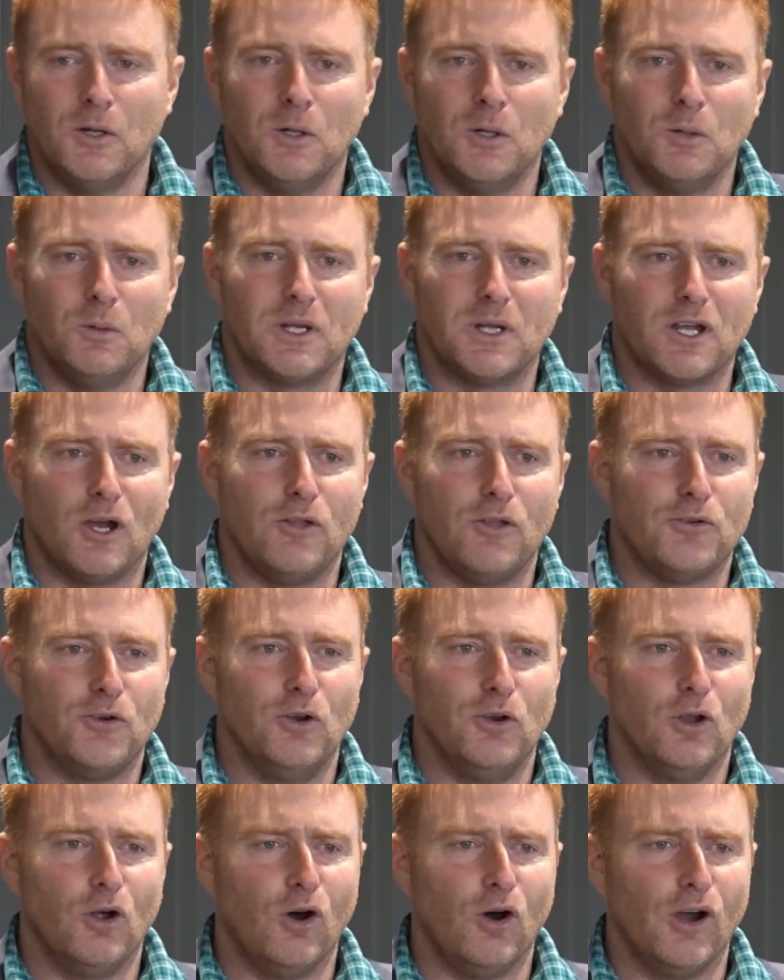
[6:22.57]
we go through
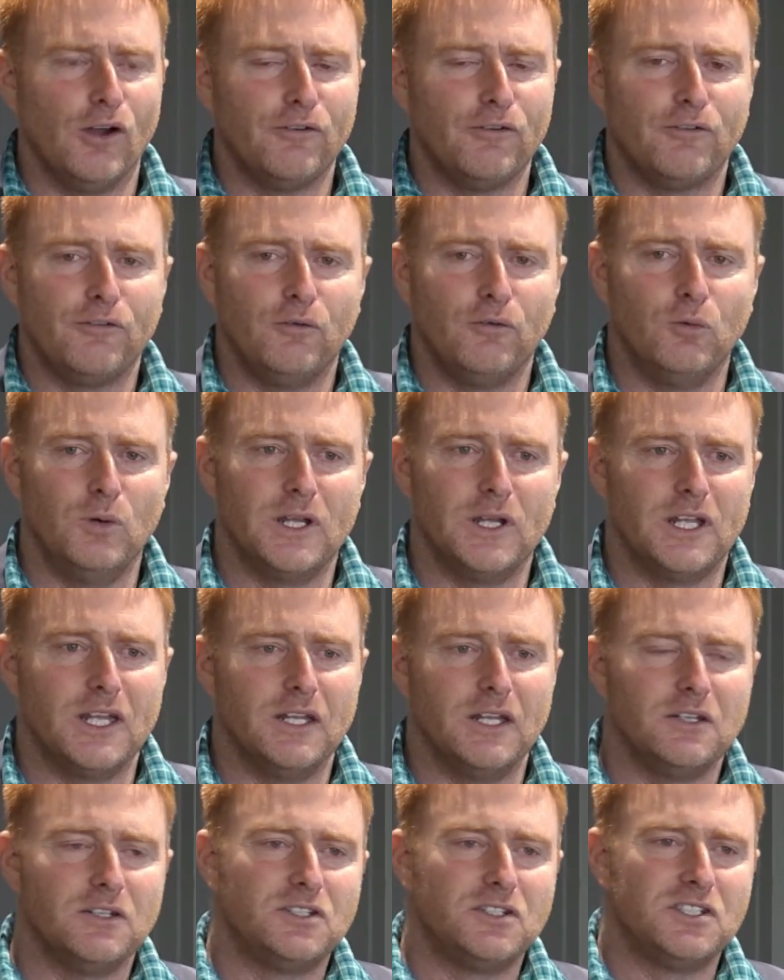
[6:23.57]
life, we
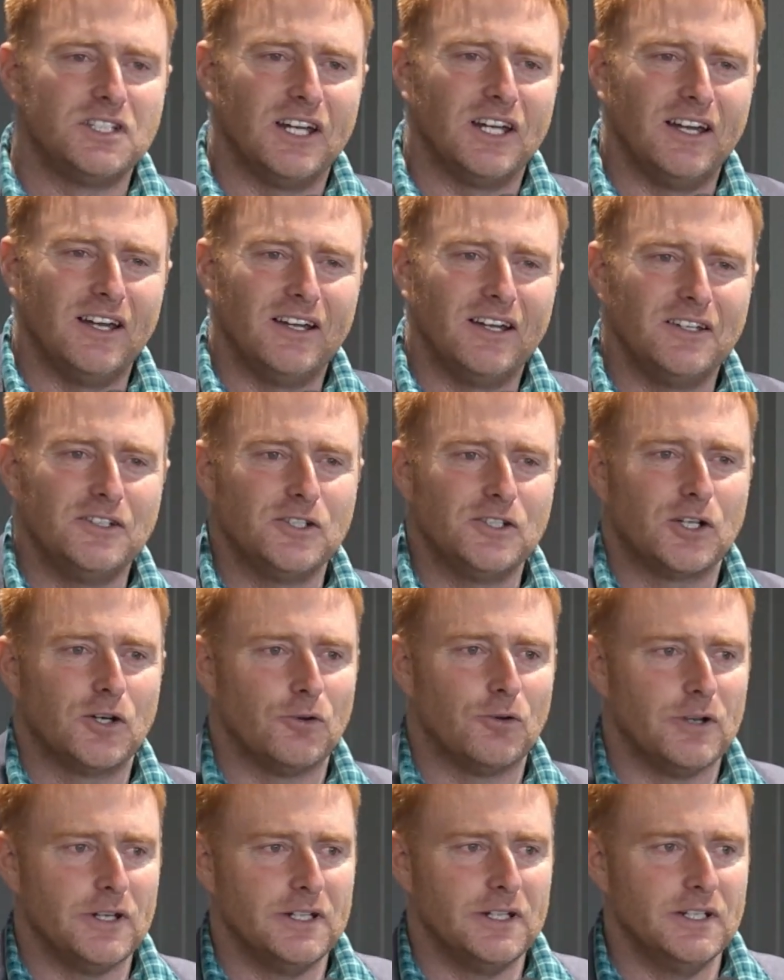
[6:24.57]
get into
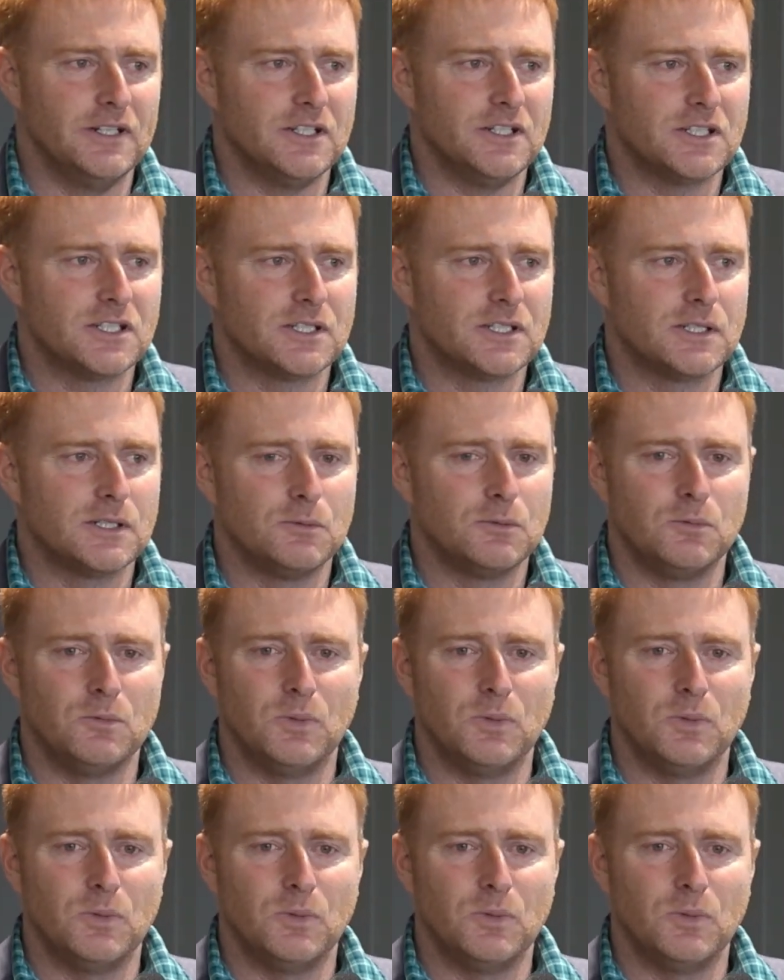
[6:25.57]
careers,